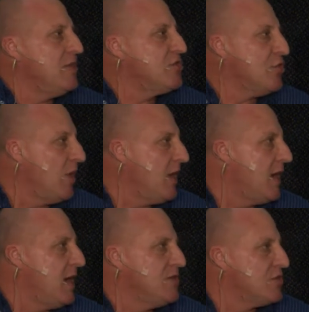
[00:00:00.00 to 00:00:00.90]
installer
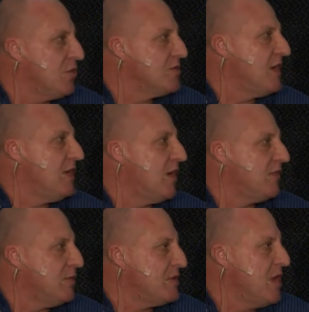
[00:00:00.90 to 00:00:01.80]
installs it in
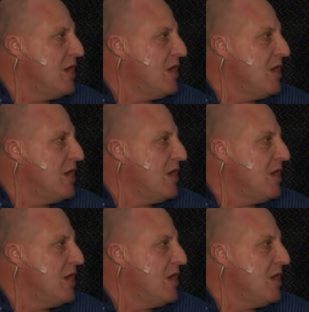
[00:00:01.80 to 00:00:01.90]
afterwards,